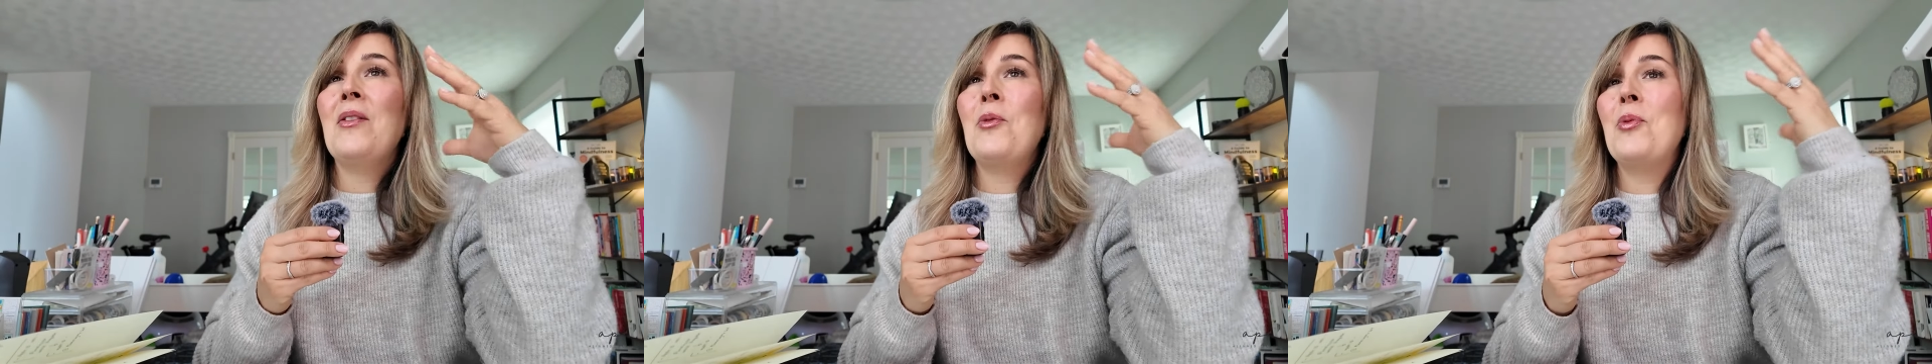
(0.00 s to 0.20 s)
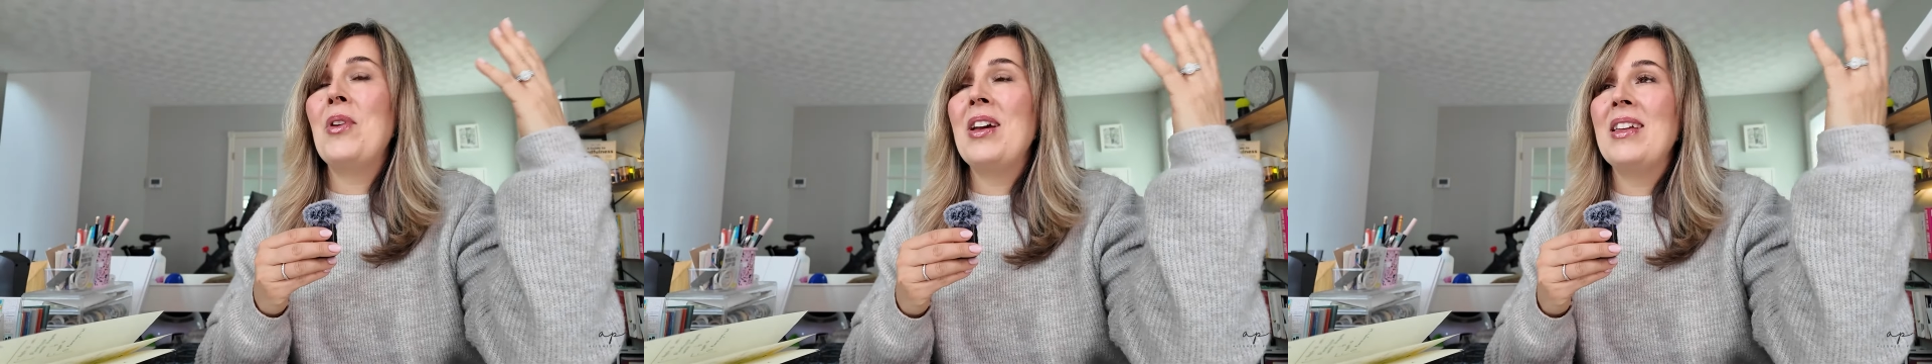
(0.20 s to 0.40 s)

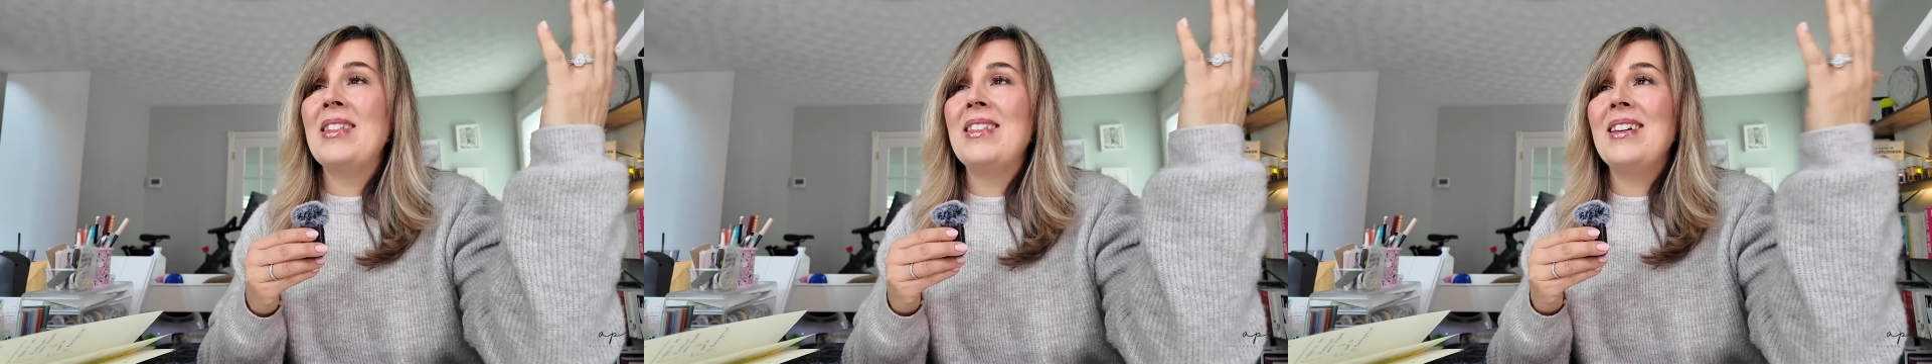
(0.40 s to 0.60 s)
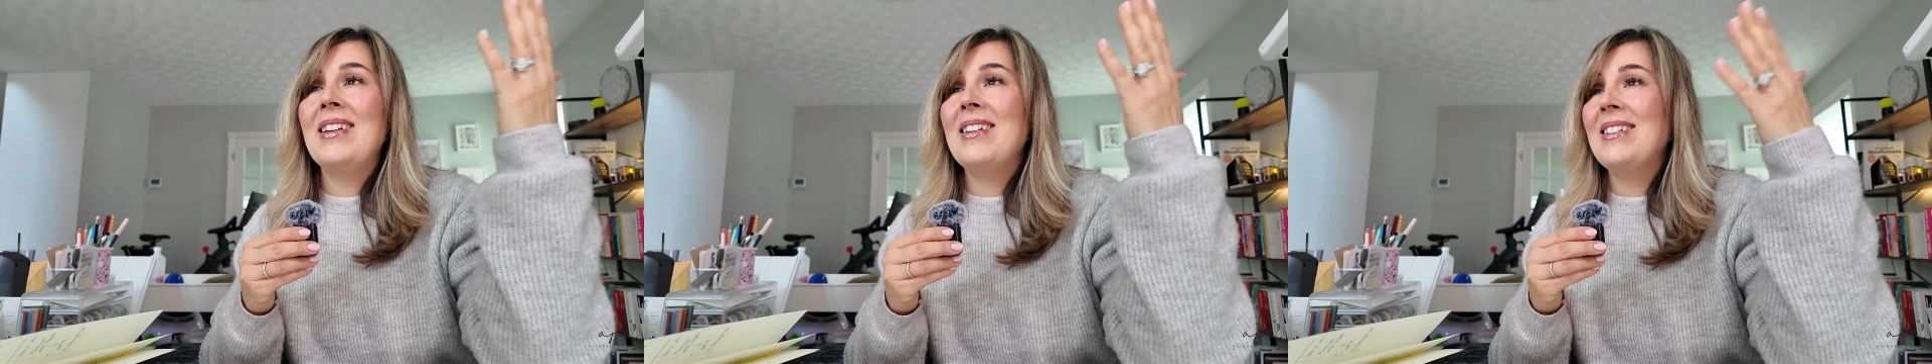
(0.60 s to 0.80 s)

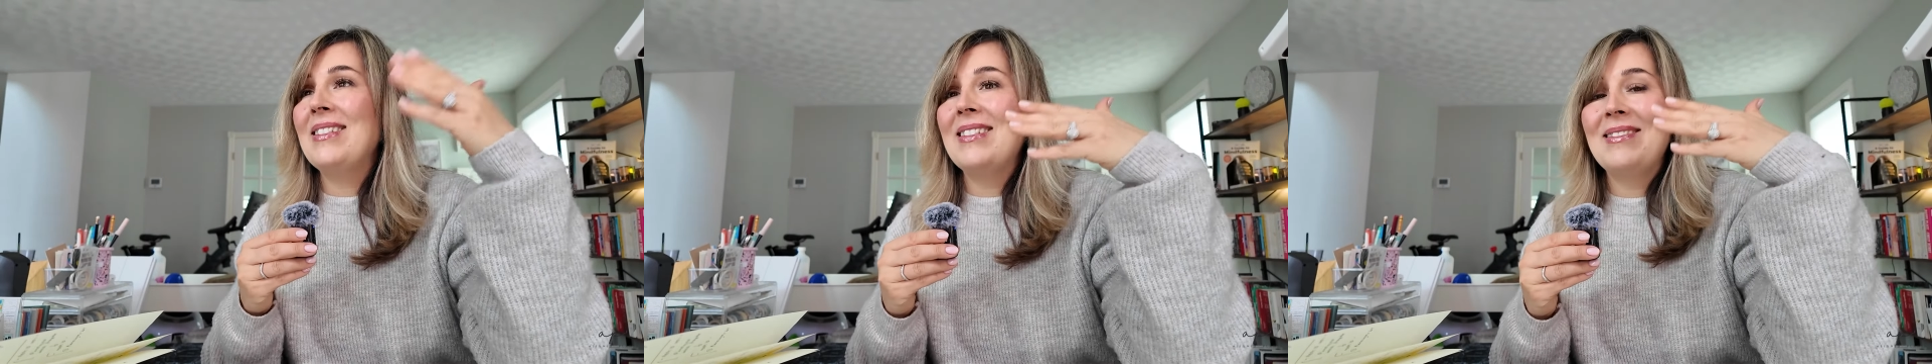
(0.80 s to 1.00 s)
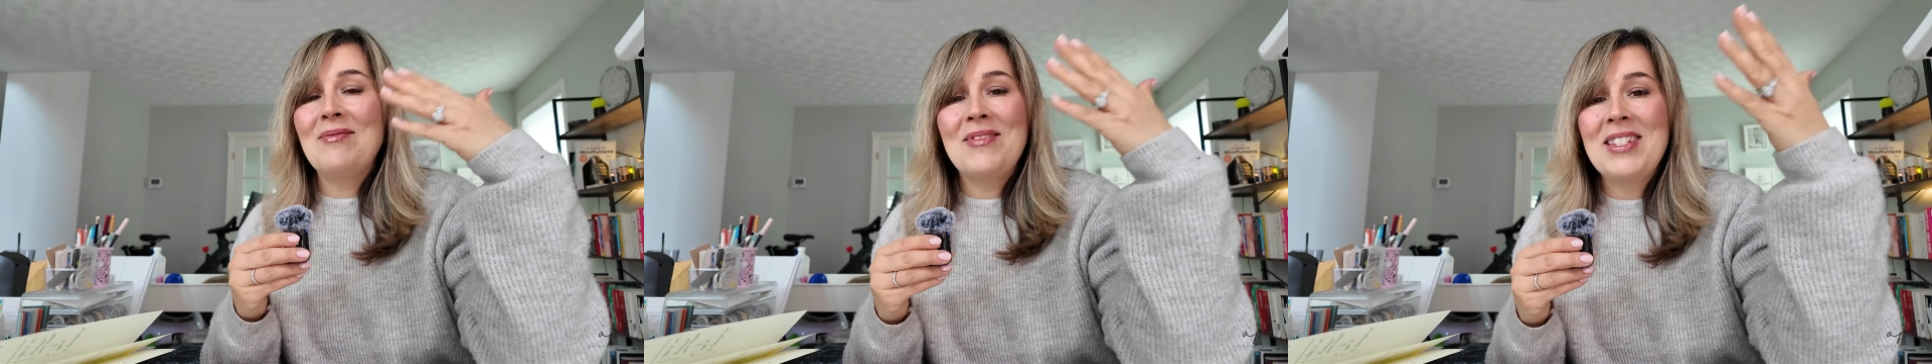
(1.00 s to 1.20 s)
with
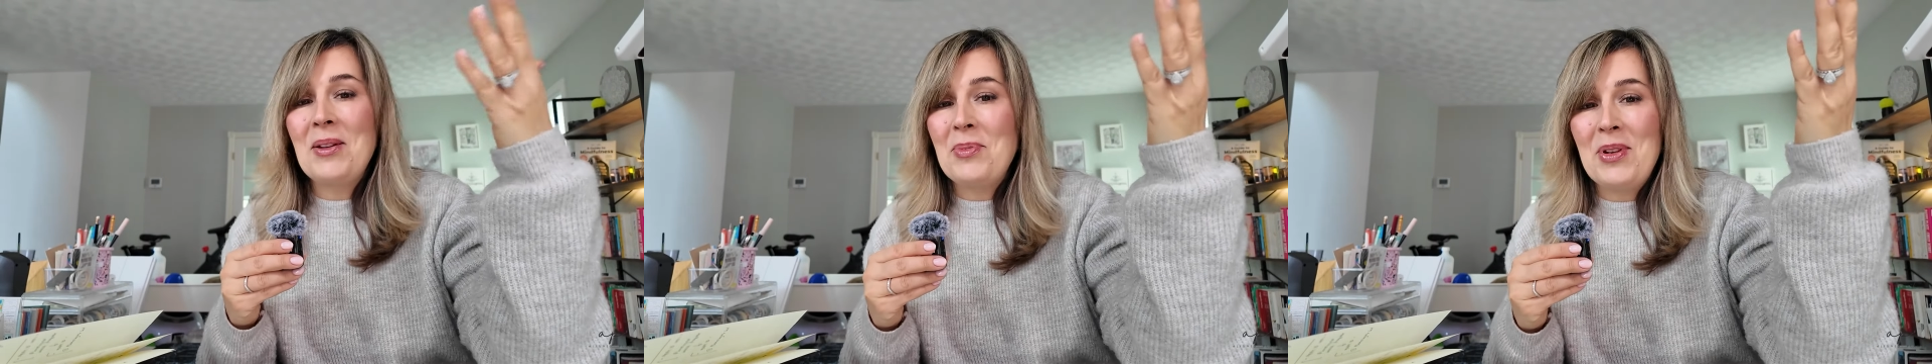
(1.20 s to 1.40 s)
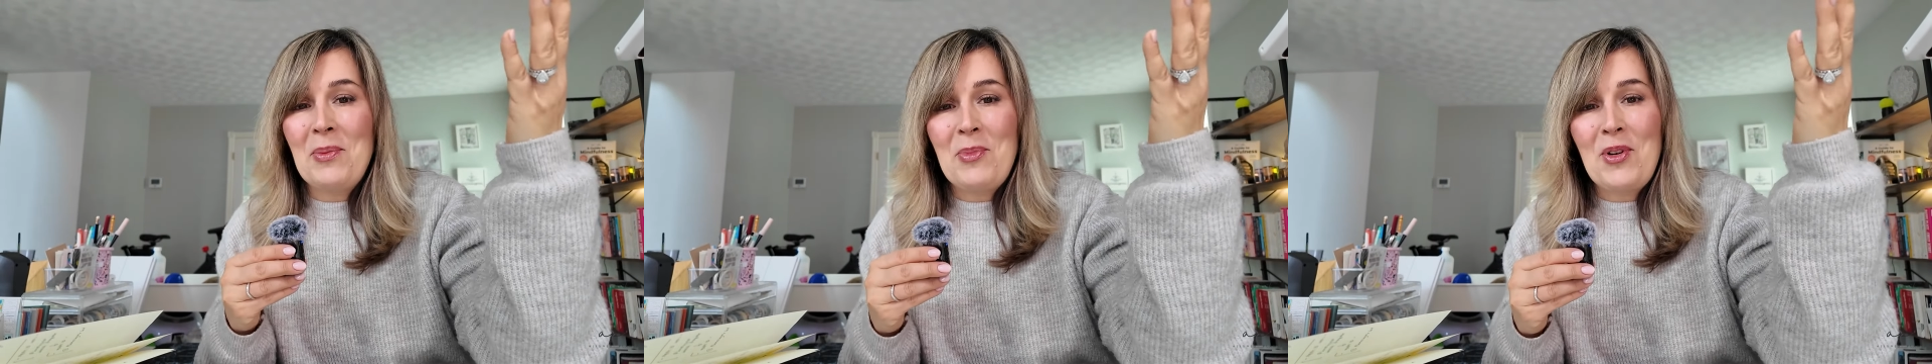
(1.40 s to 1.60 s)

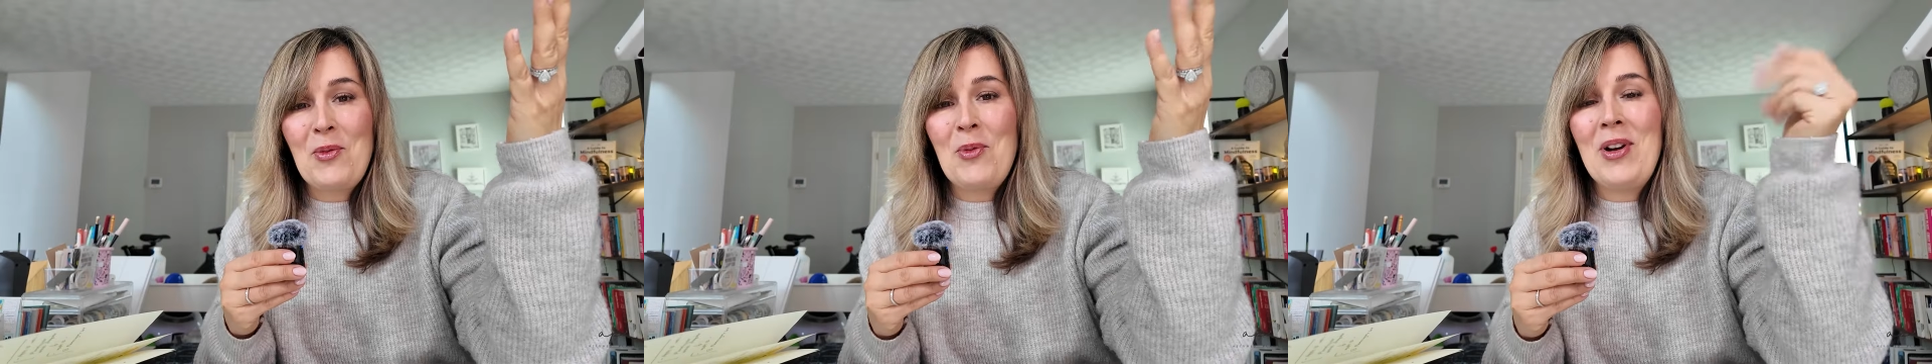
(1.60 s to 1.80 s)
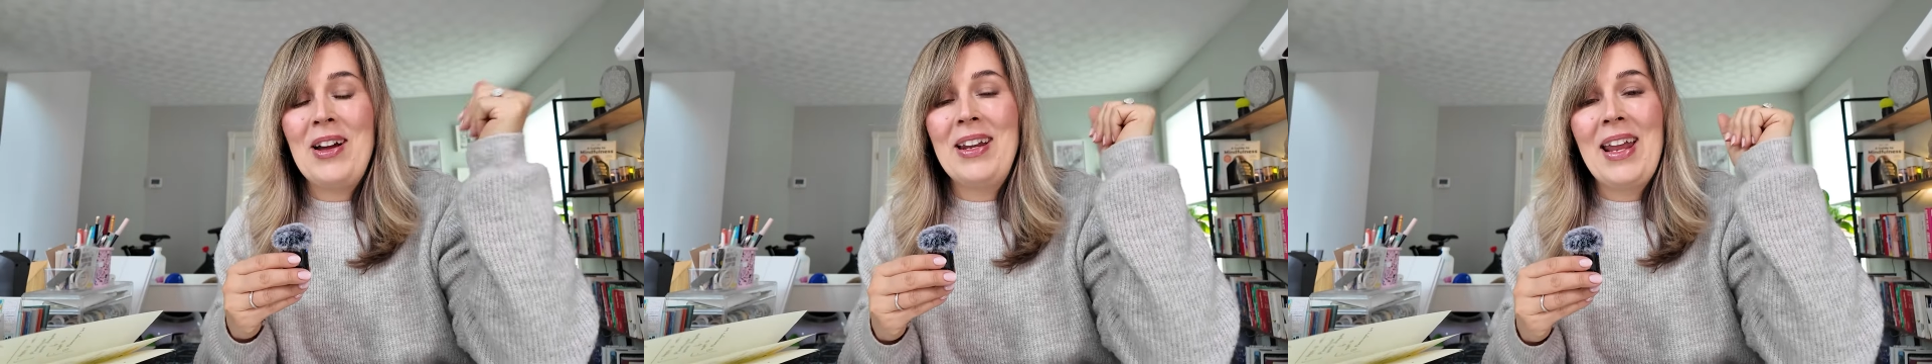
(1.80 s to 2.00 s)
tip number
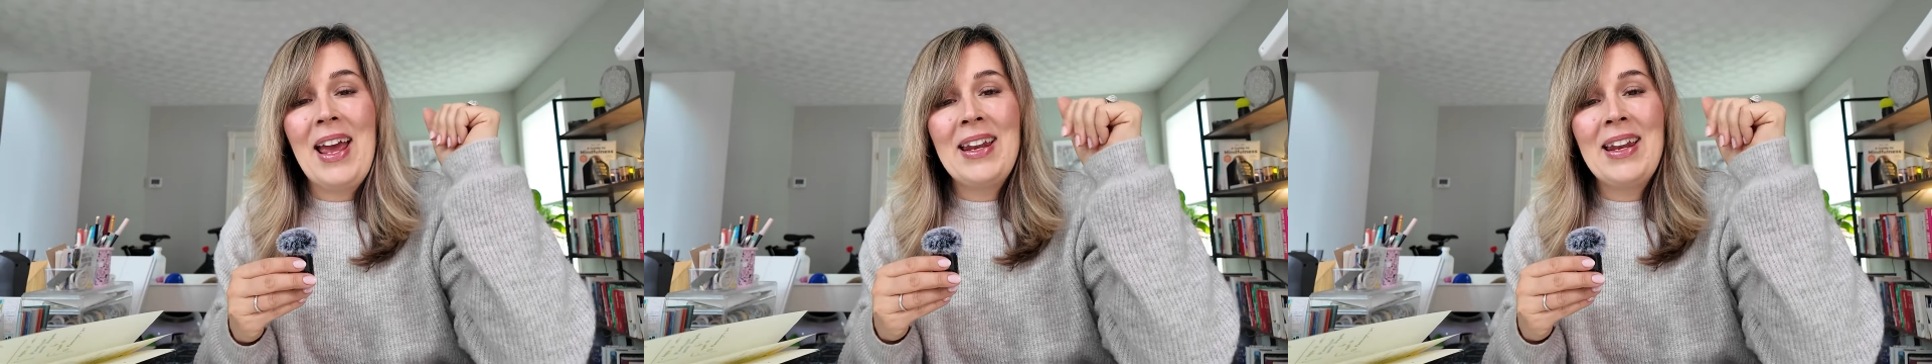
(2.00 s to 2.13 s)
1.